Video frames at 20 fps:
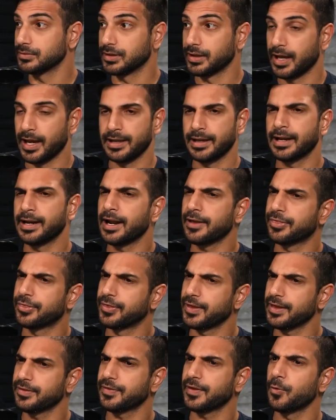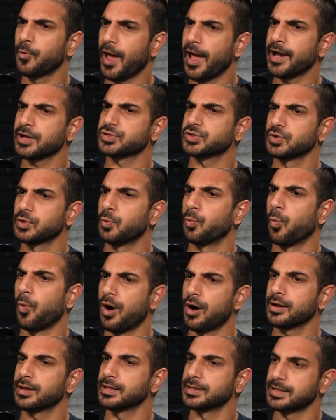And I think they actually
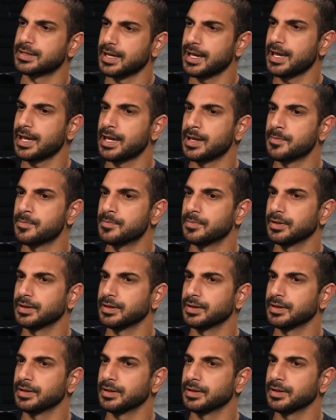won a game